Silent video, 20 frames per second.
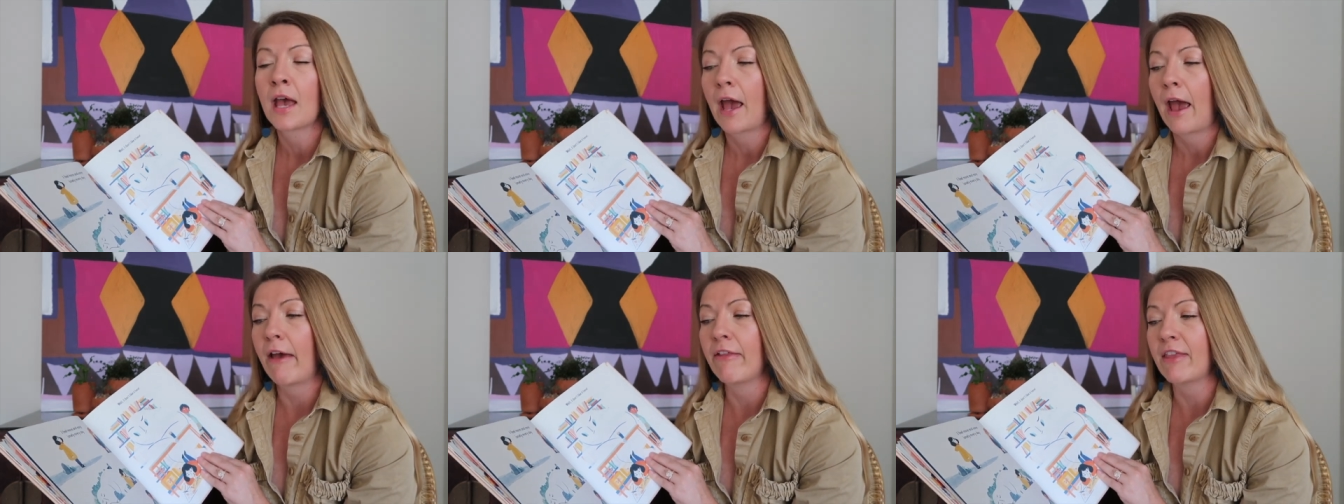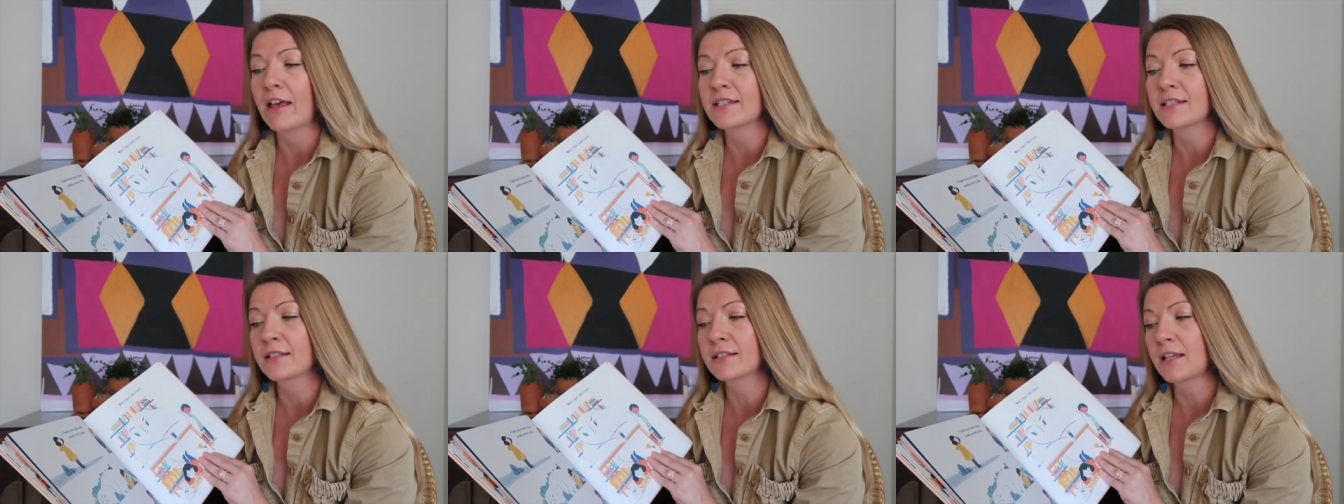
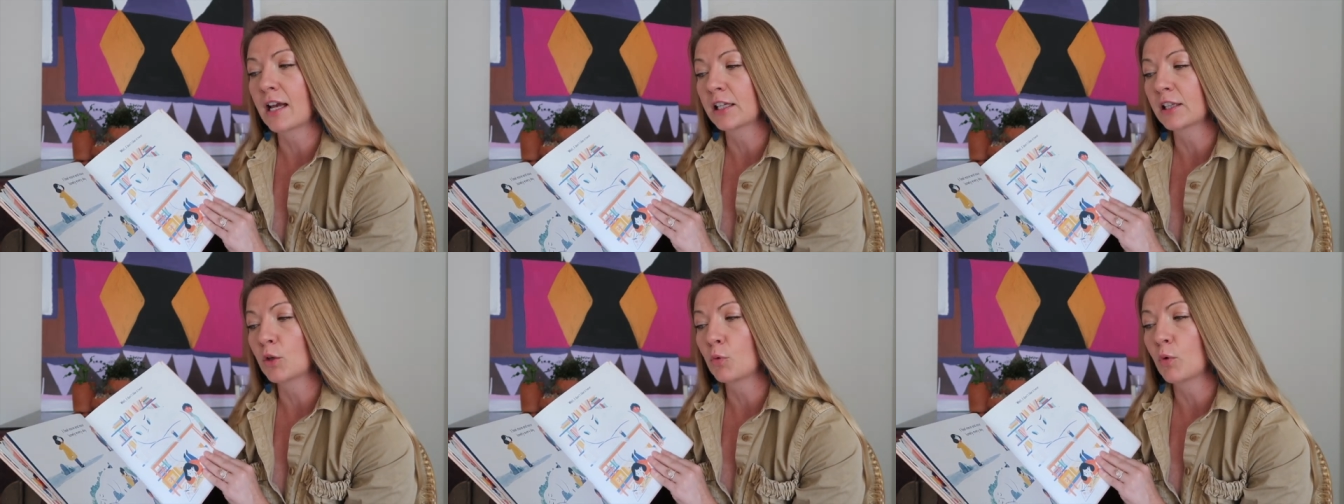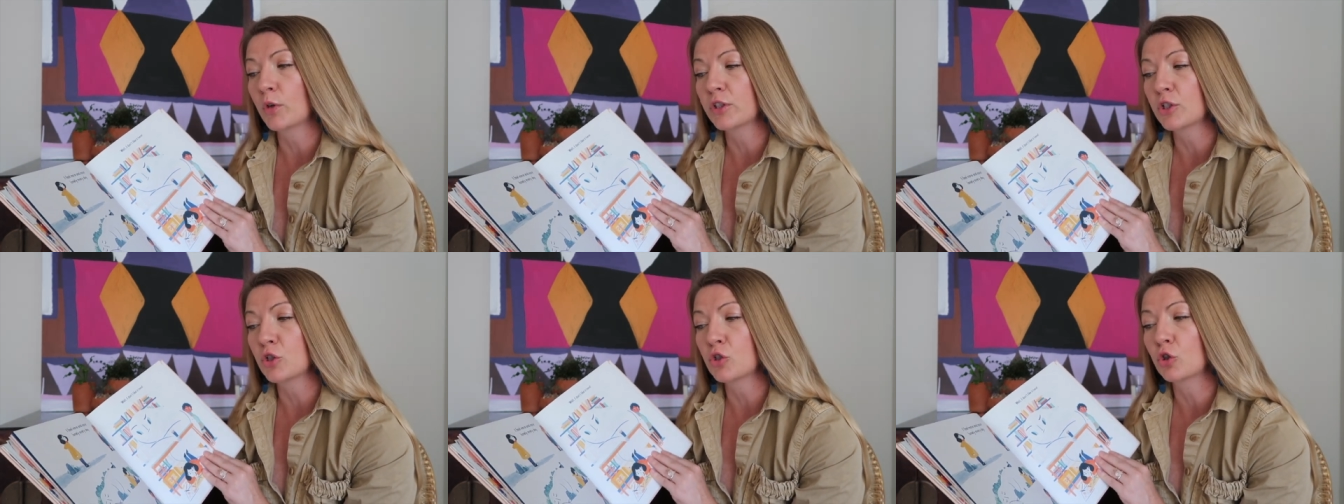And that's exactly
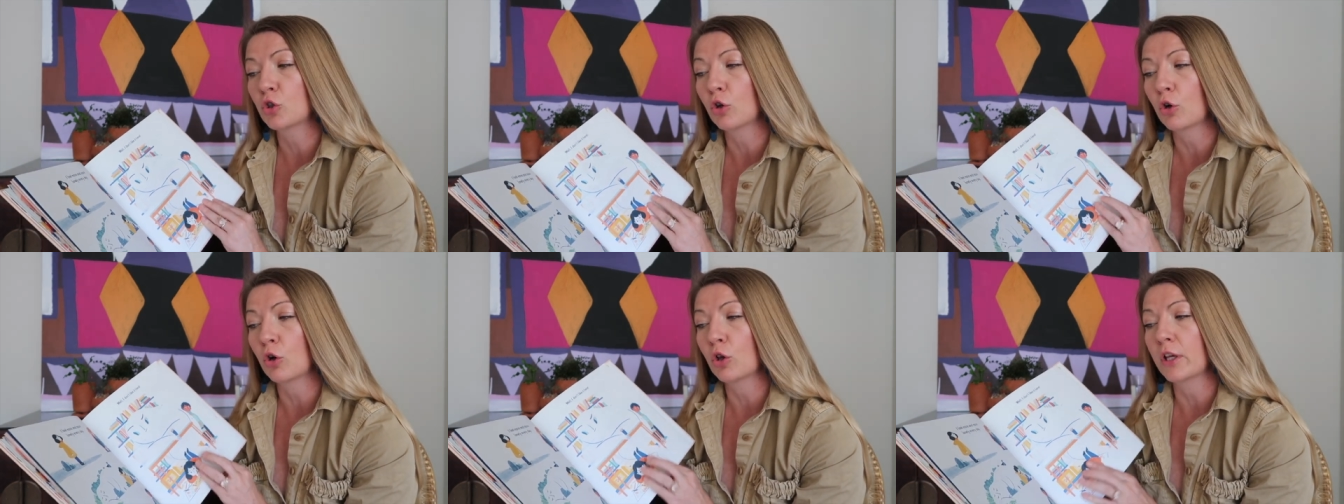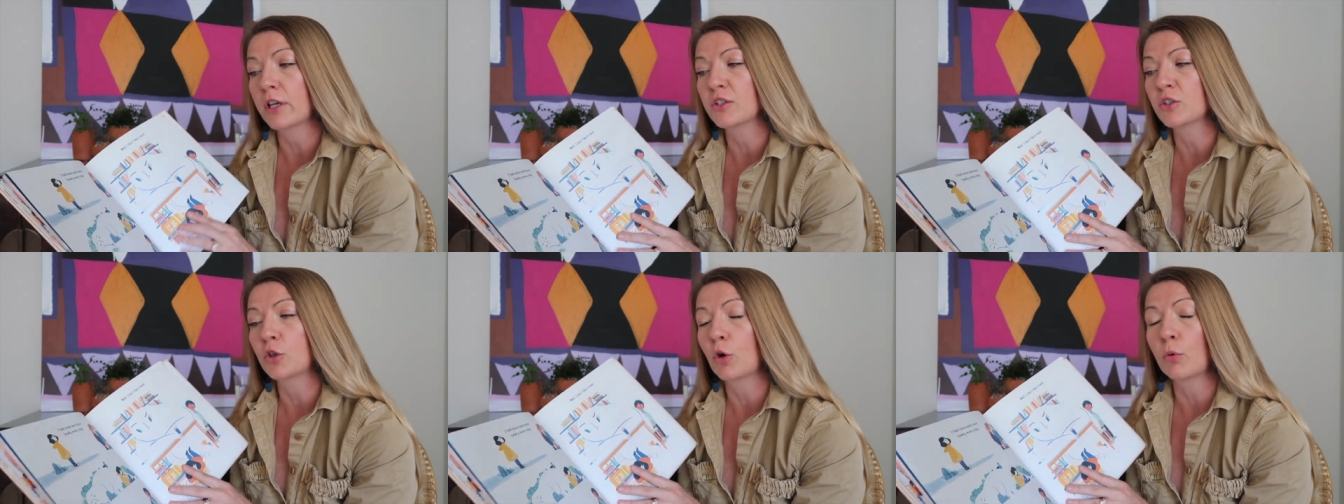what this girl
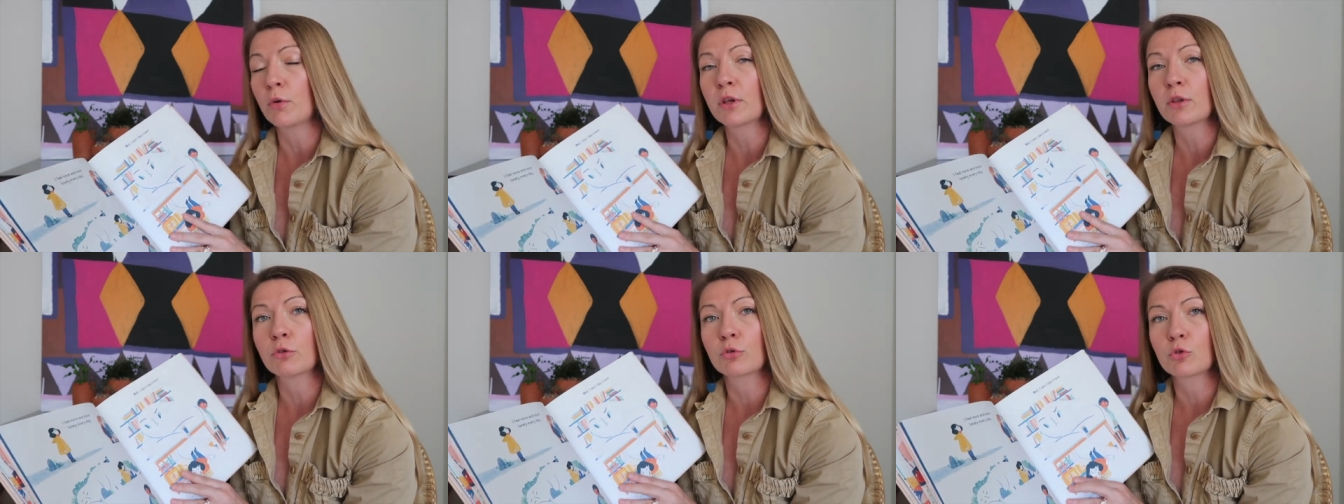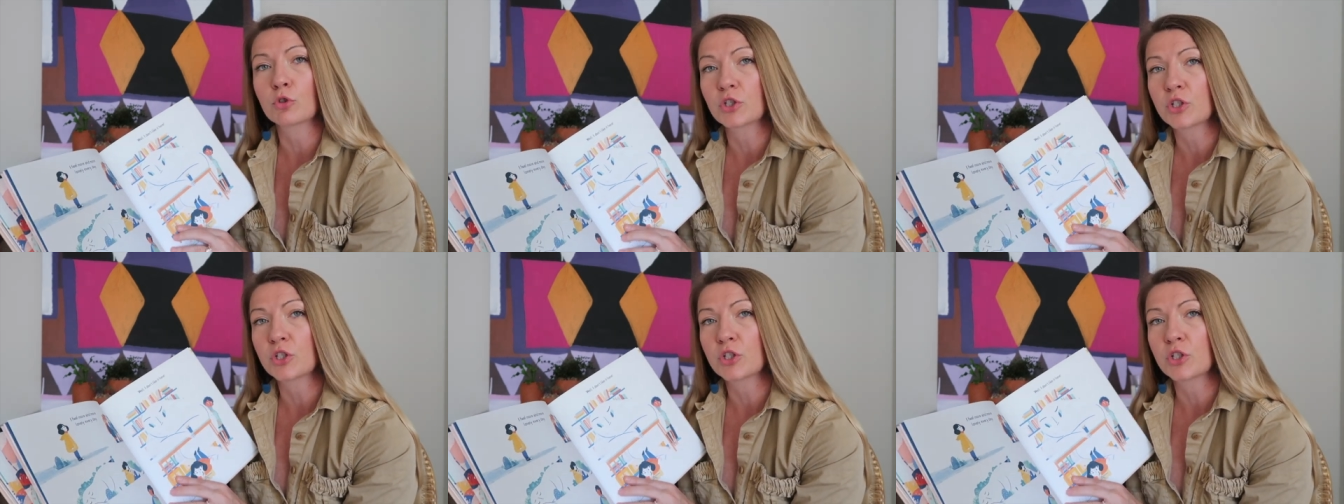is going through.